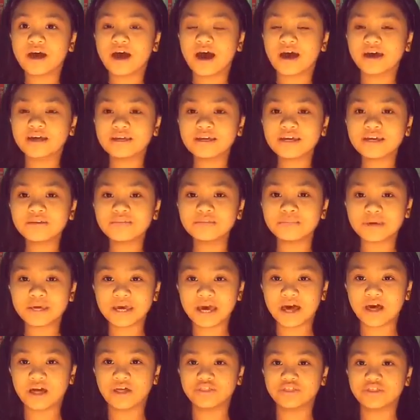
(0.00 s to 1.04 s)
I can be
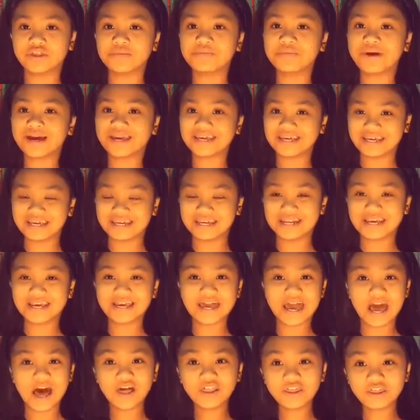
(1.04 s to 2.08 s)
healthy by
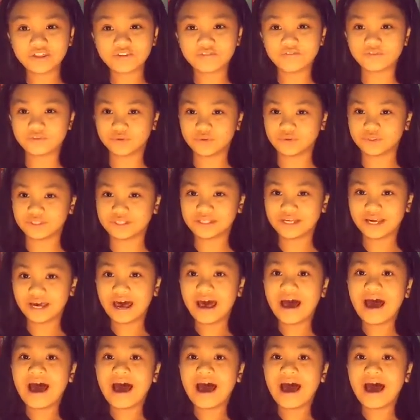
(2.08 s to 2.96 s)
eating healthy foods,